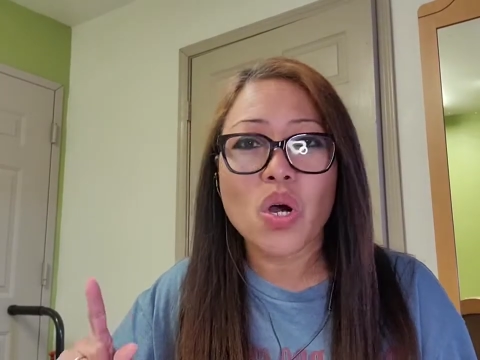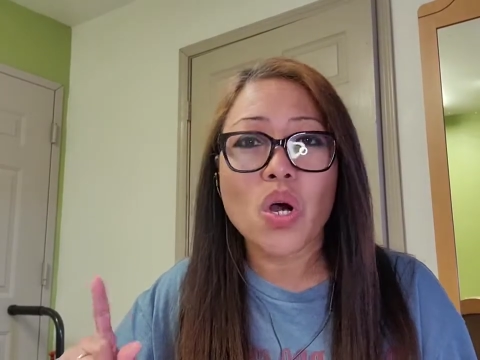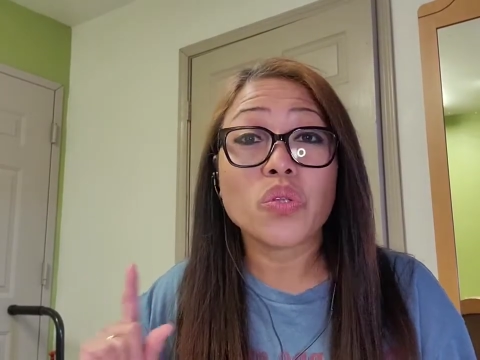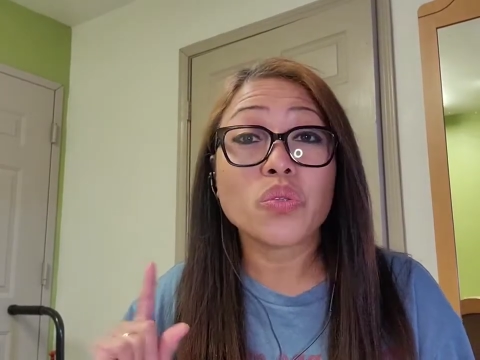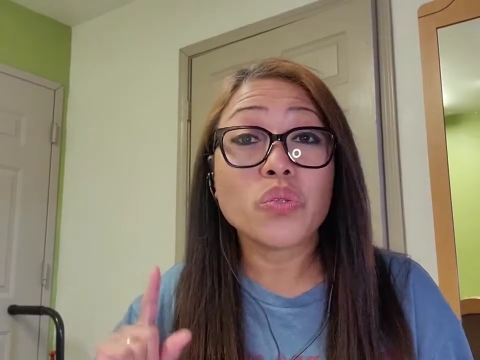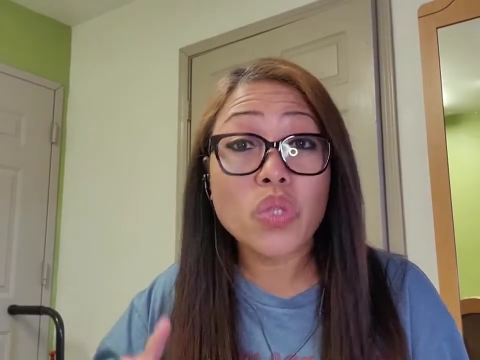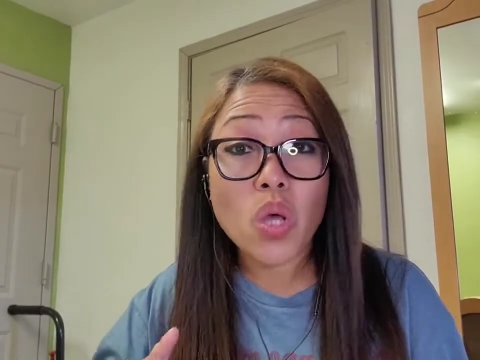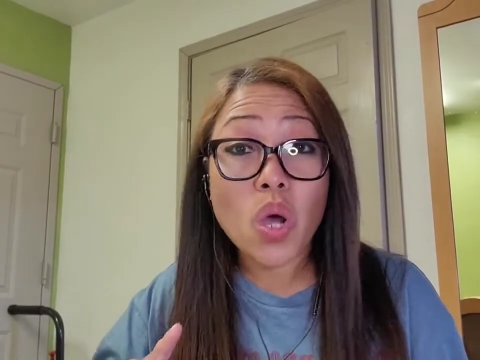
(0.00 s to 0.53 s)

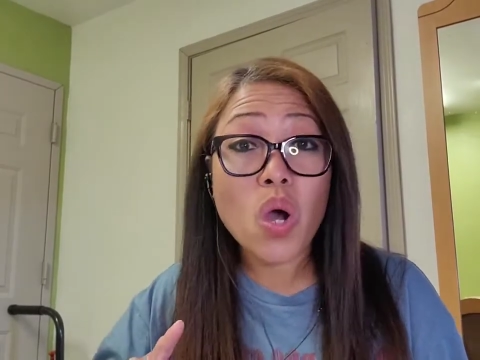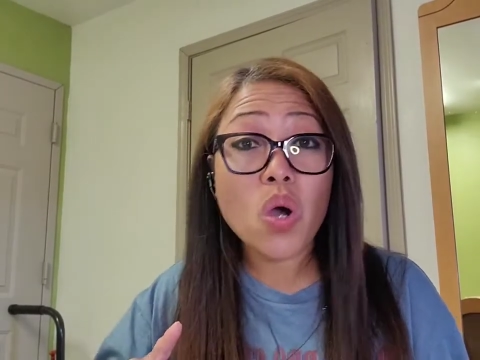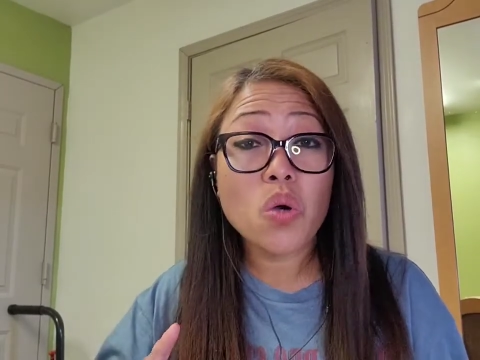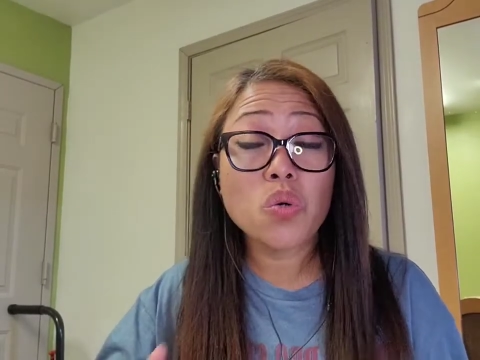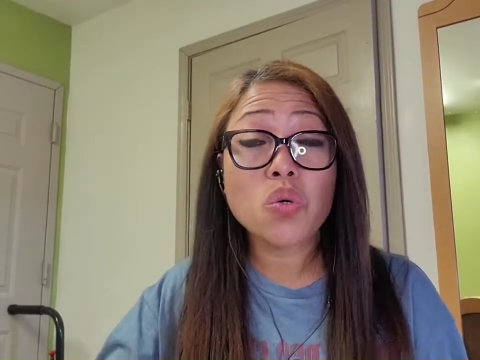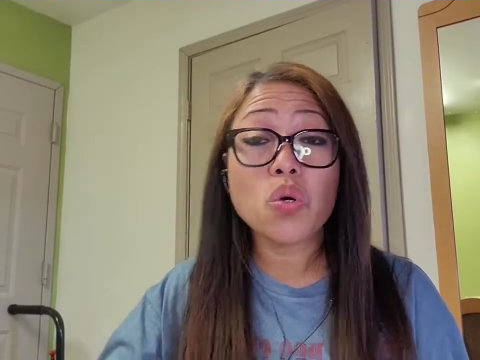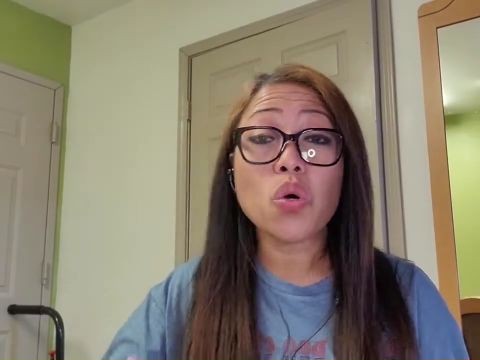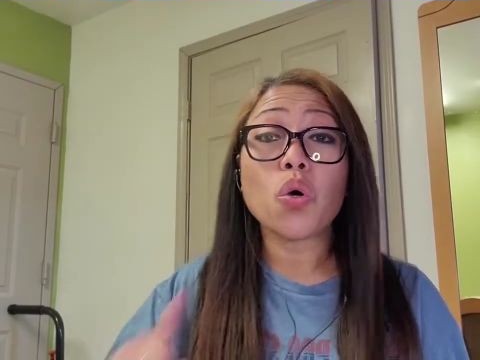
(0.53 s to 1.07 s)

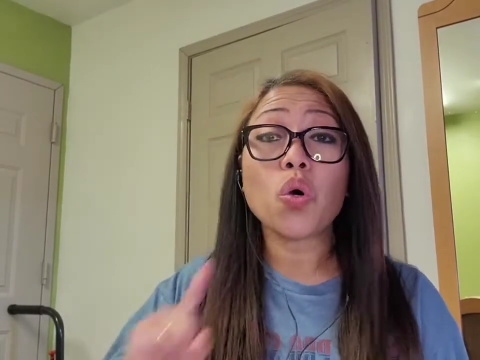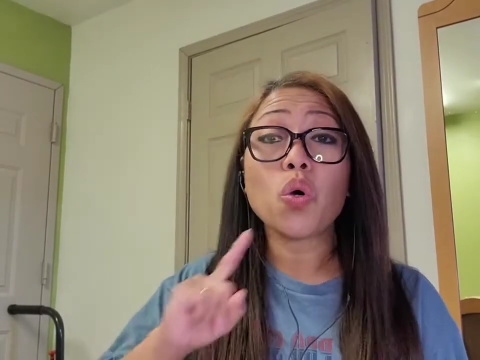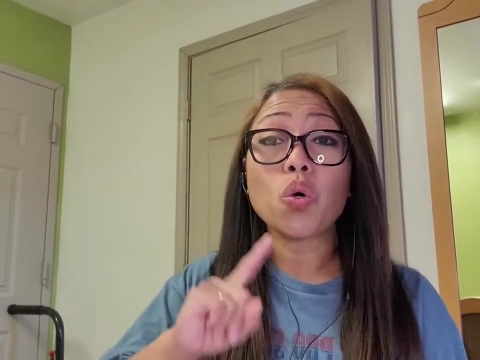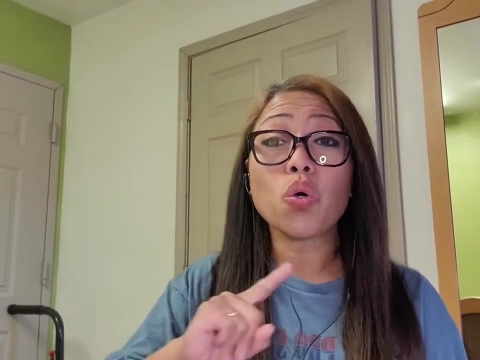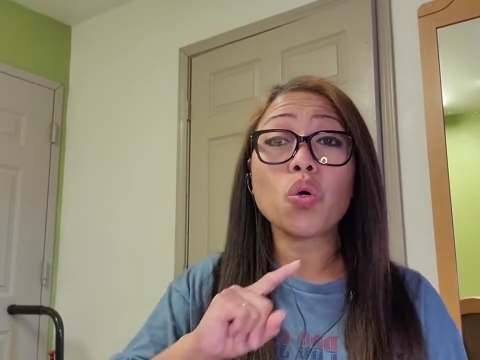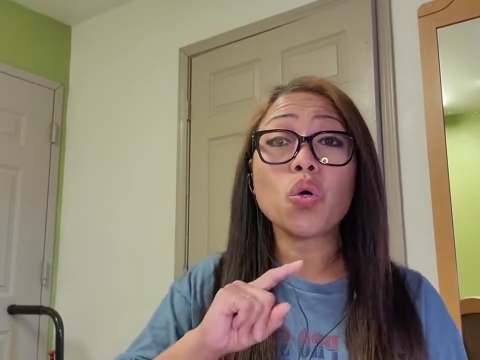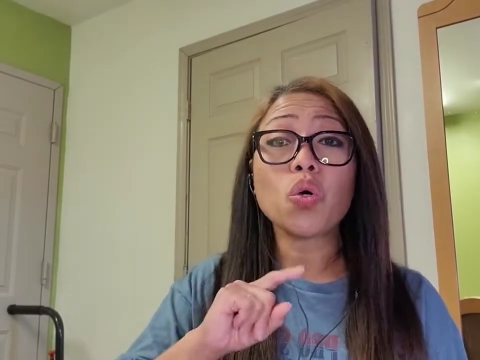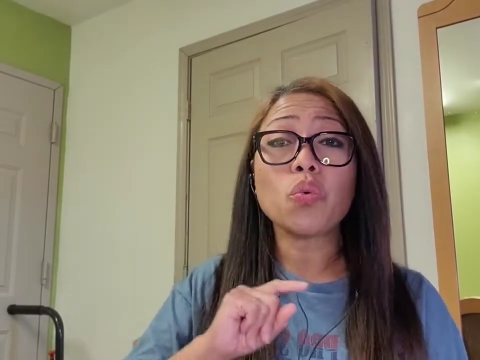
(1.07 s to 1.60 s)
know
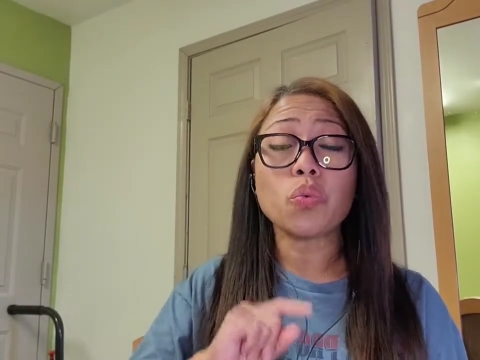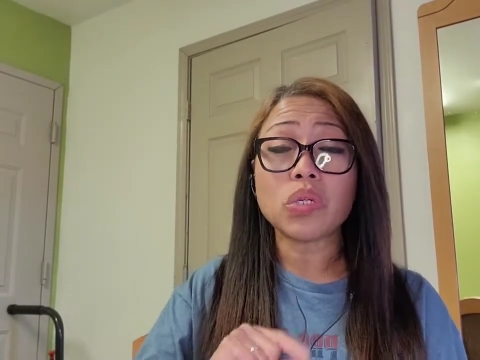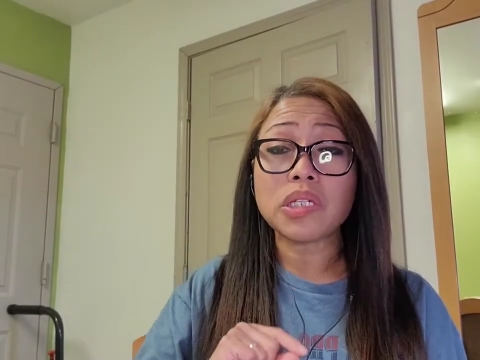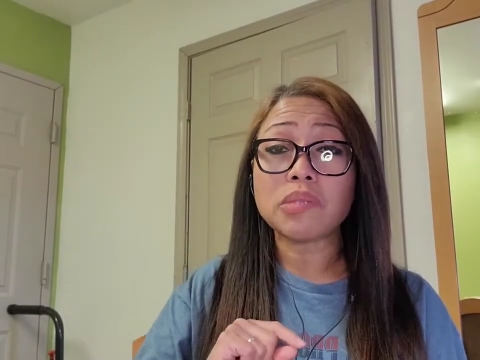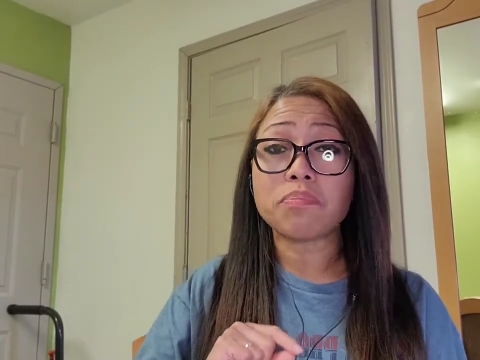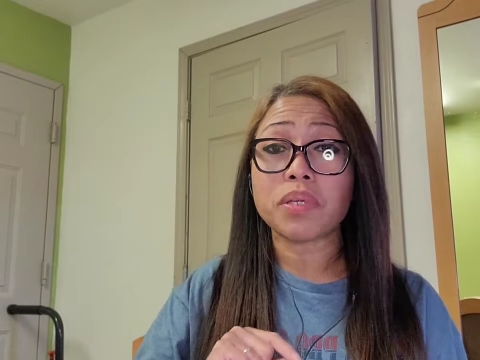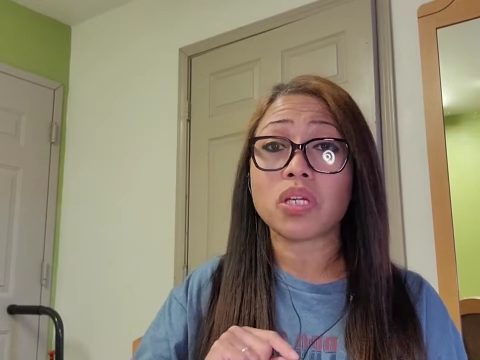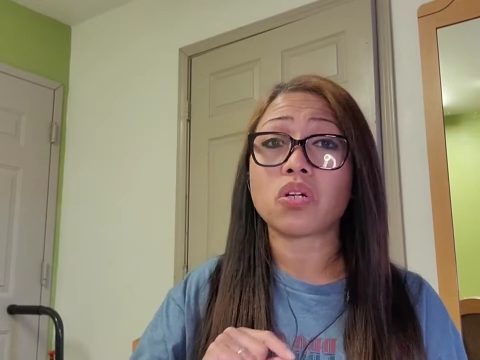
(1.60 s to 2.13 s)
who will
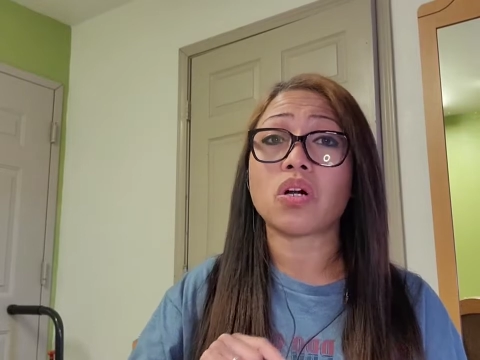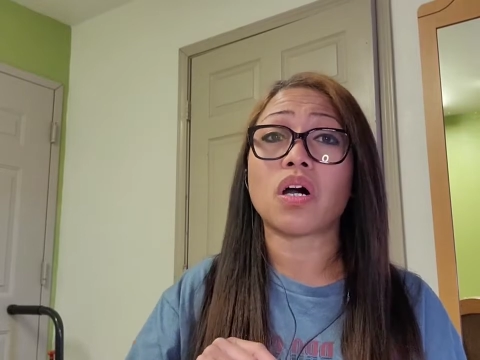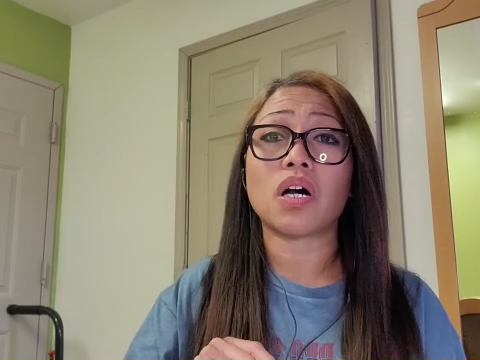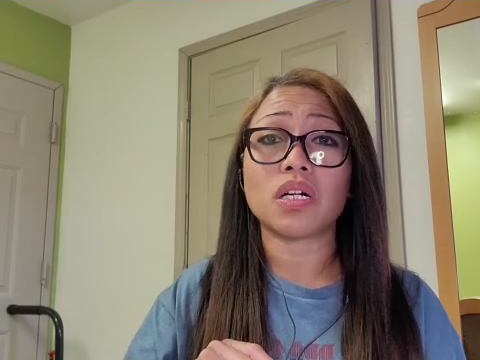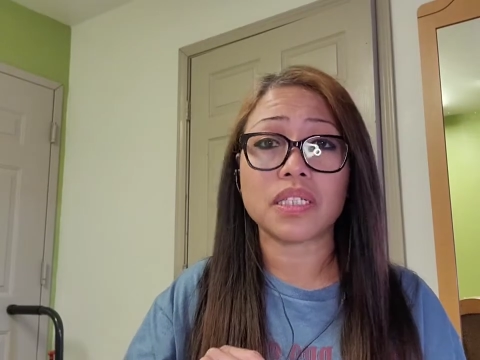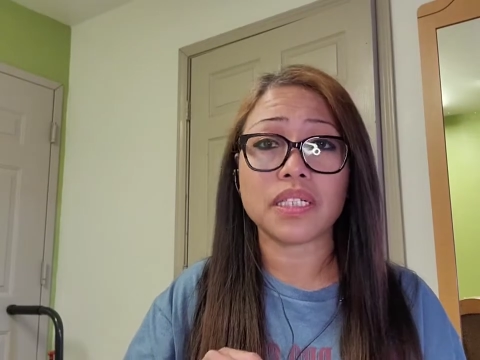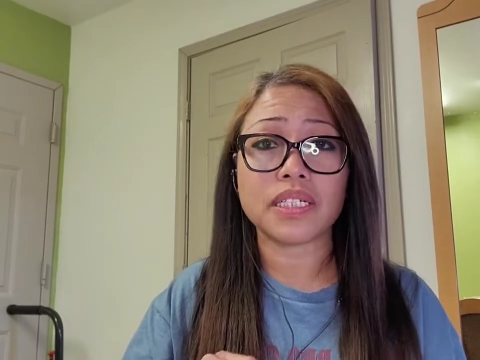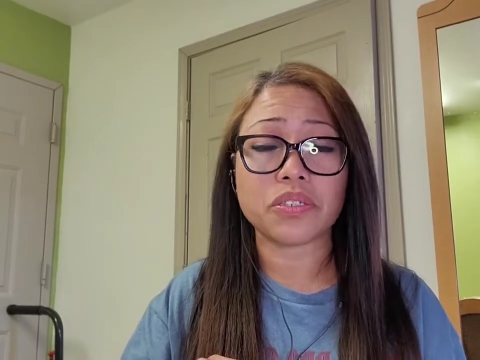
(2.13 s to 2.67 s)
be
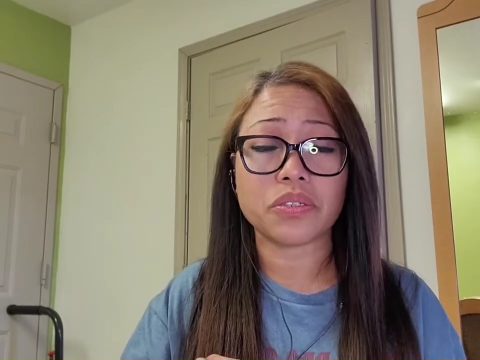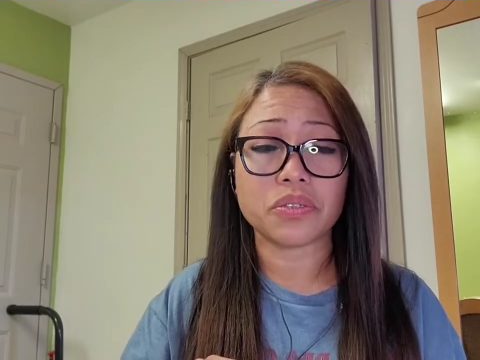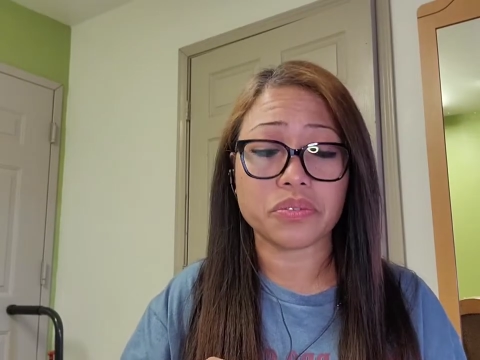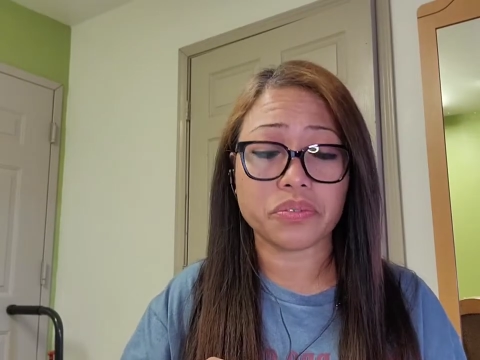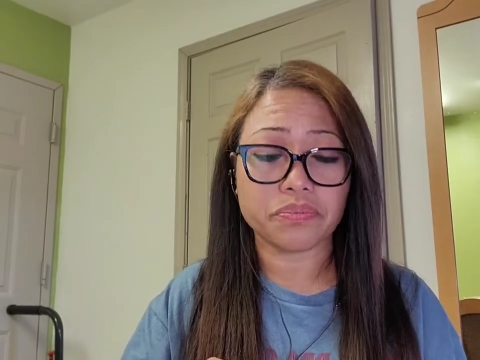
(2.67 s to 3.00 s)
calling you.